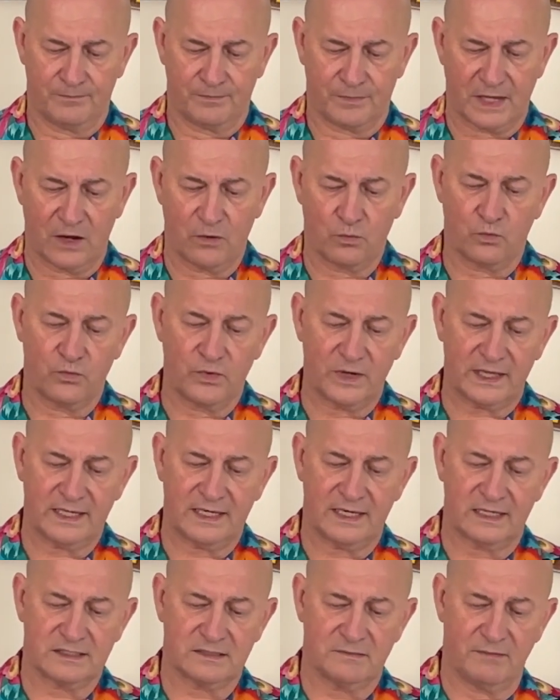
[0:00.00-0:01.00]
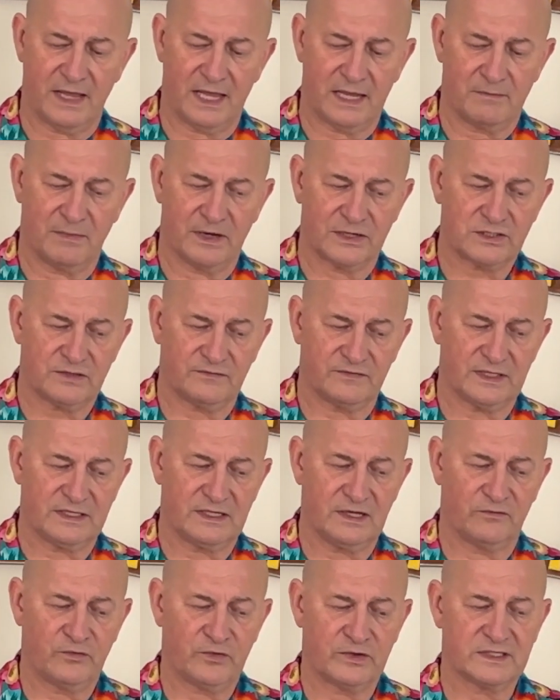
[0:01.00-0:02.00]
It really doesn't make much of a
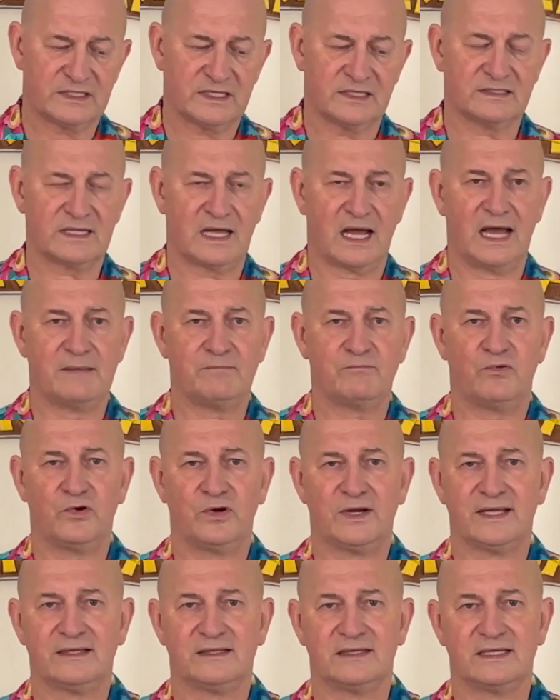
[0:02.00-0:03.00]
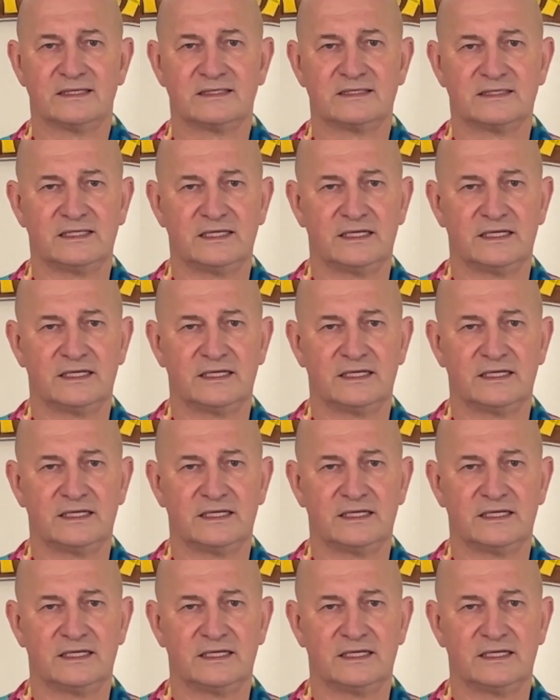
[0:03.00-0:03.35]
difference since I'm putting this